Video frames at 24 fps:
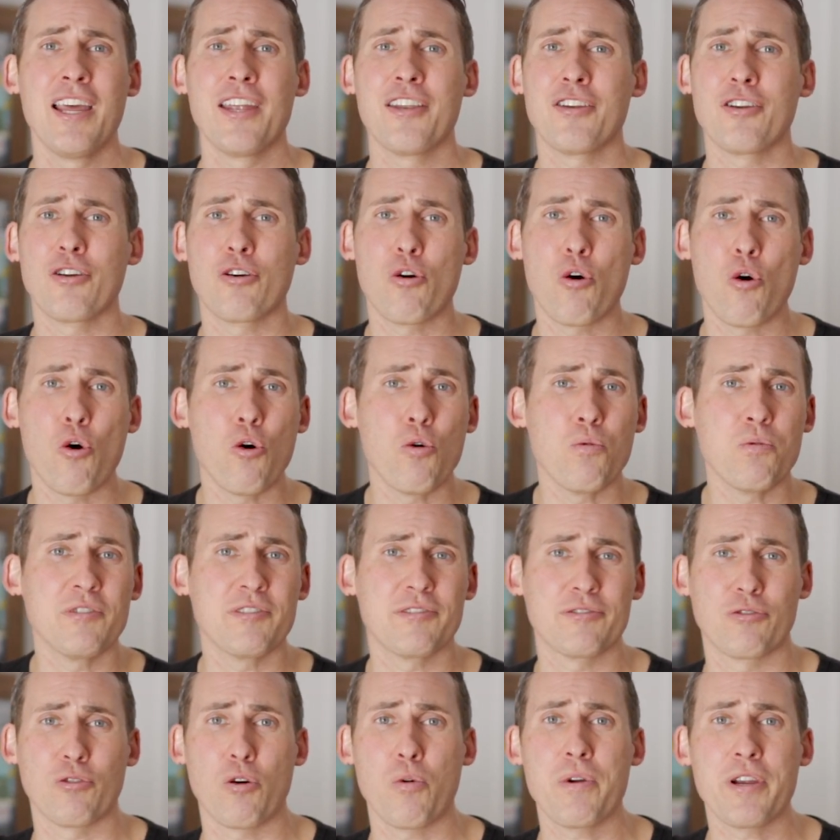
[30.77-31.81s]
Nicole was
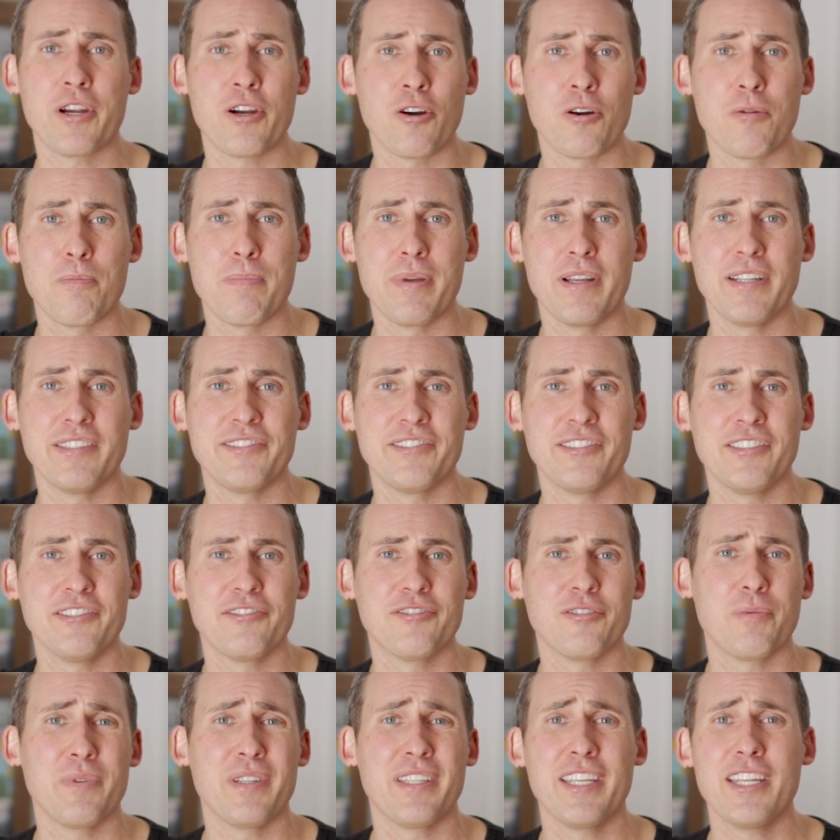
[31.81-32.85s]
growing her business,
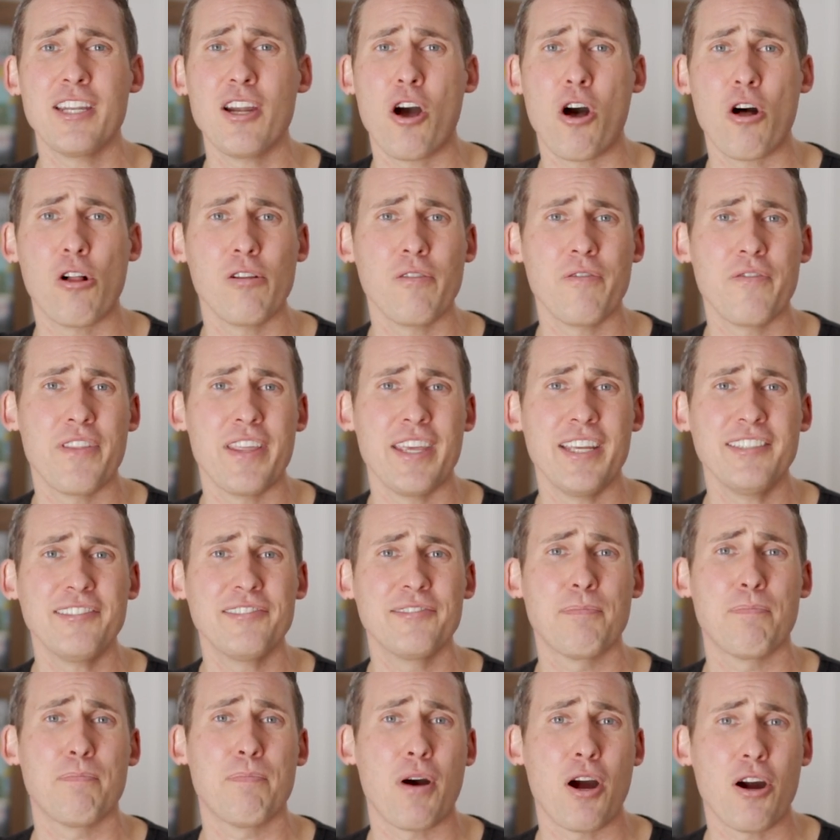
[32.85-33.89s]
so we did all of this
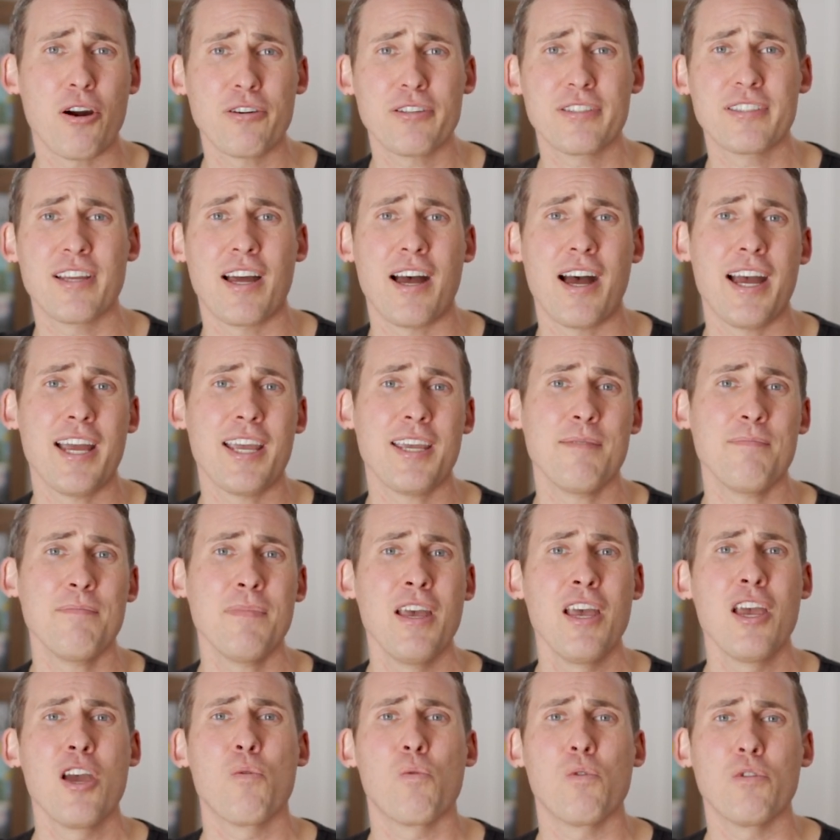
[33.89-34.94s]
part-time
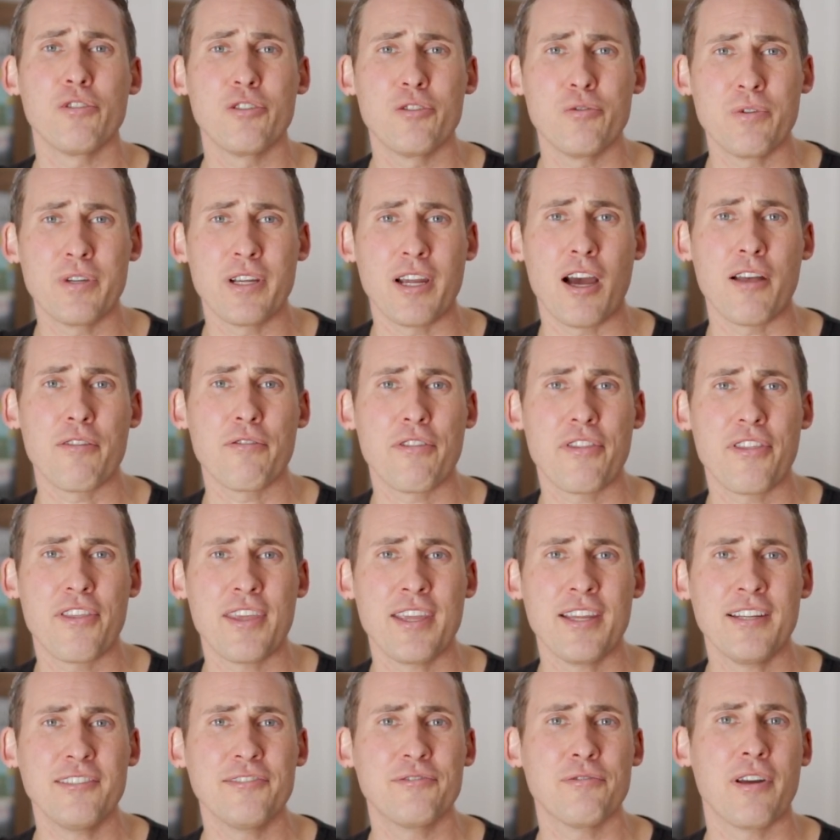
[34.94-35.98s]
while doing other
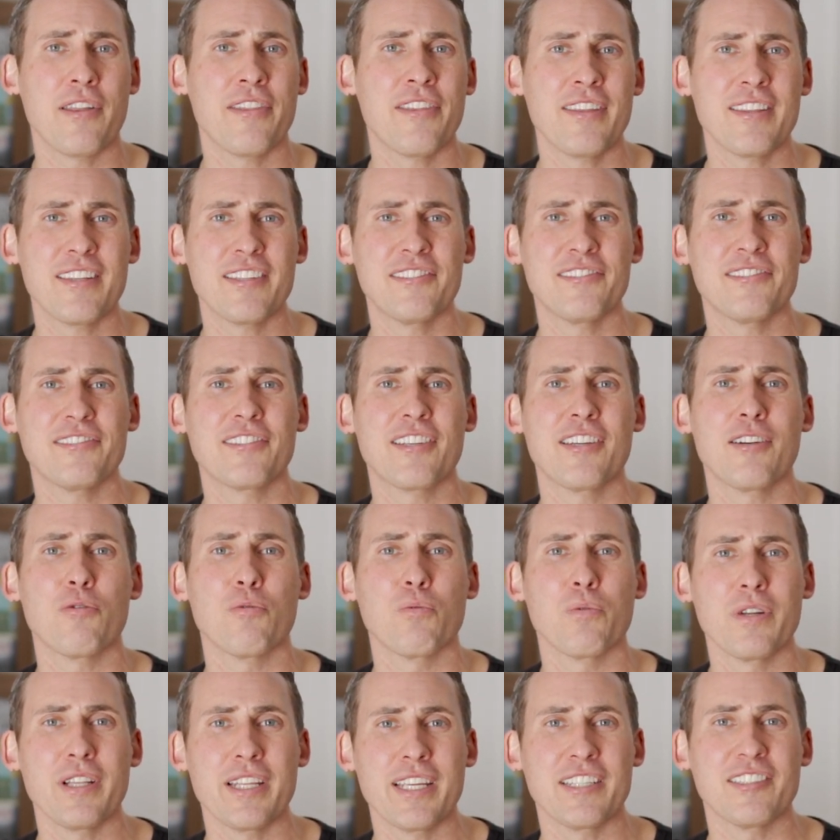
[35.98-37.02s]
things. So I think this is going to
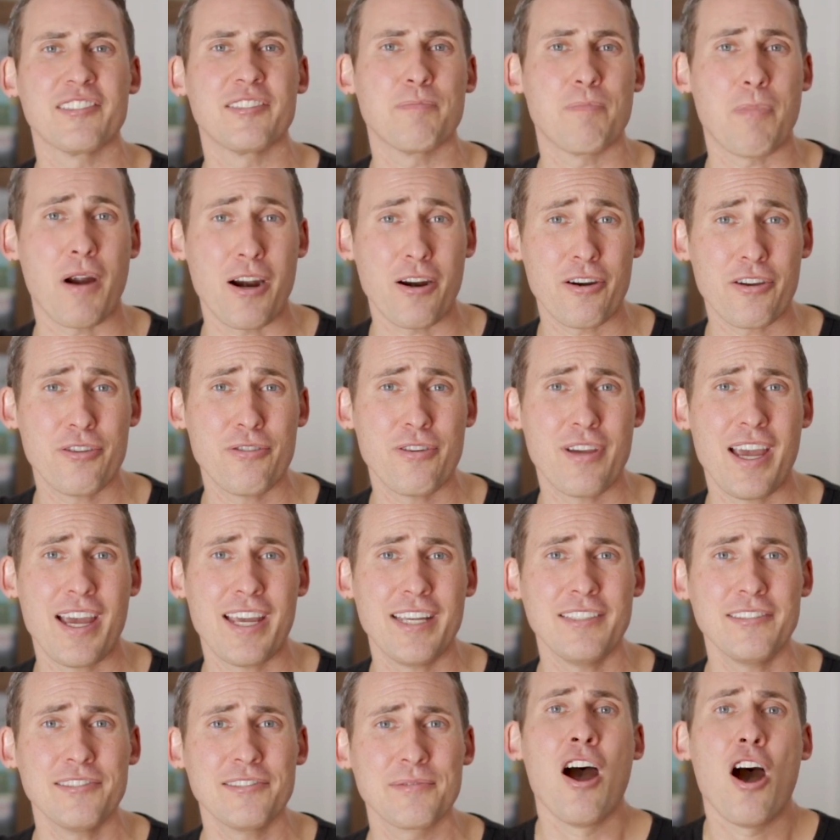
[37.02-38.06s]
really inspire you
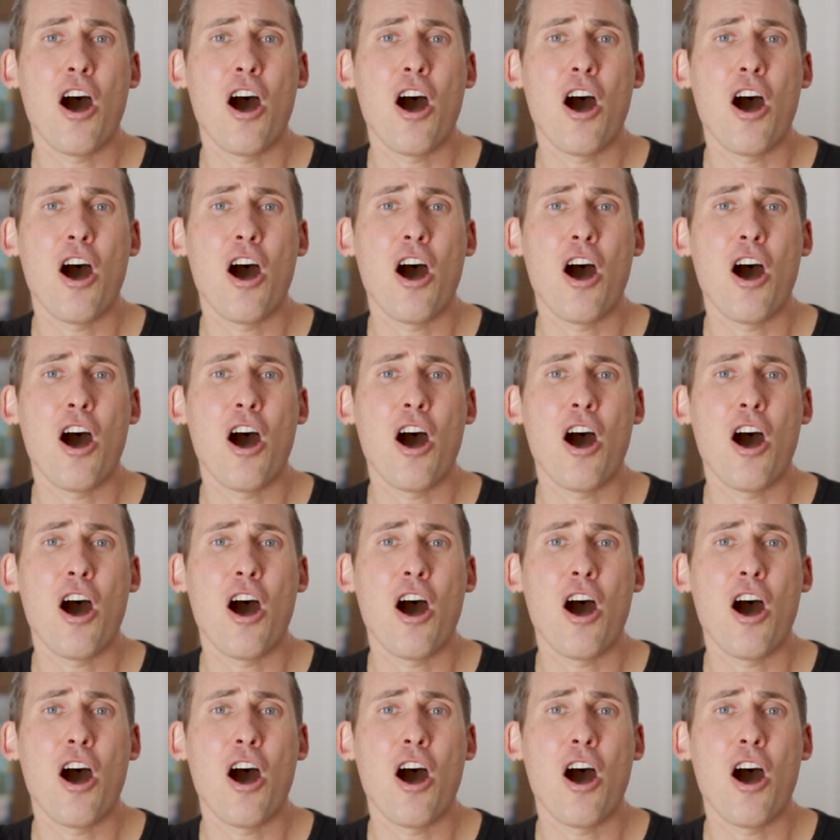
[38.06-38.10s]
guys.